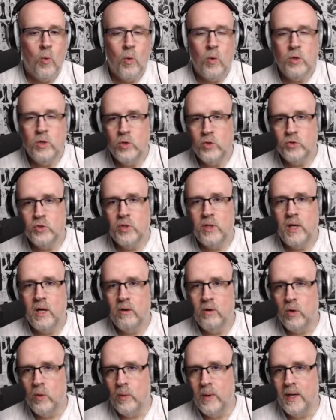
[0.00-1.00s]
Usually I'll
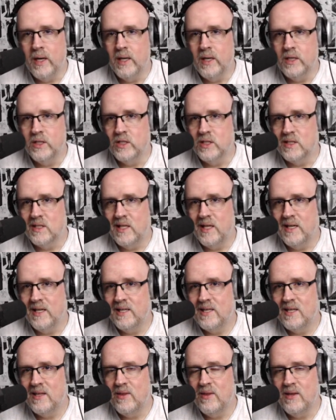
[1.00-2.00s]
go in and just
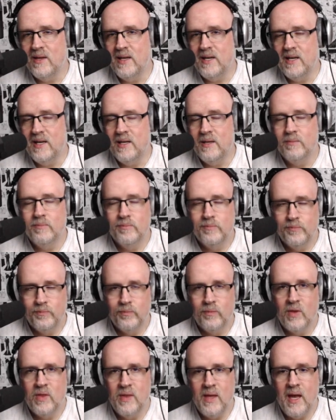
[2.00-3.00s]
let the
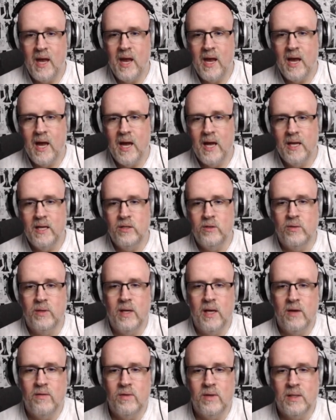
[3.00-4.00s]
AI do the
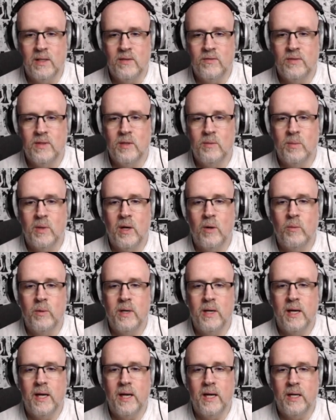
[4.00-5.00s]
heavy lifting, but I went
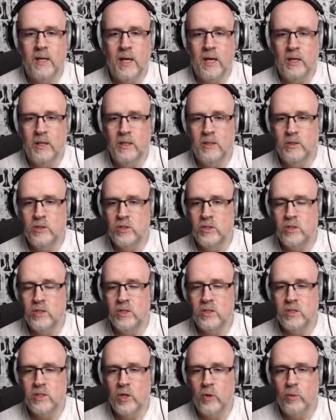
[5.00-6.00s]
ahead and
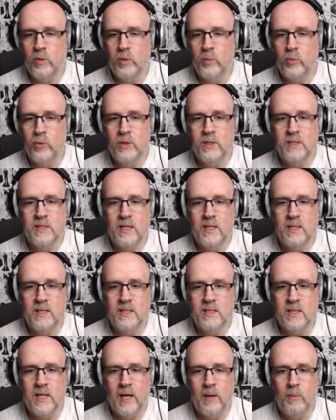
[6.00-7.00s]
stuck with a preset
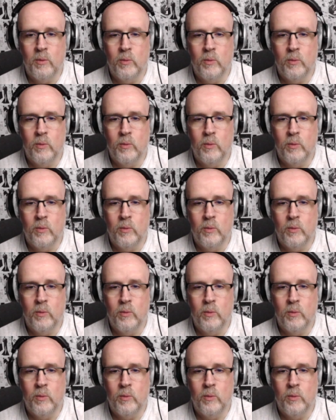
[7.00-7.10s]
this time.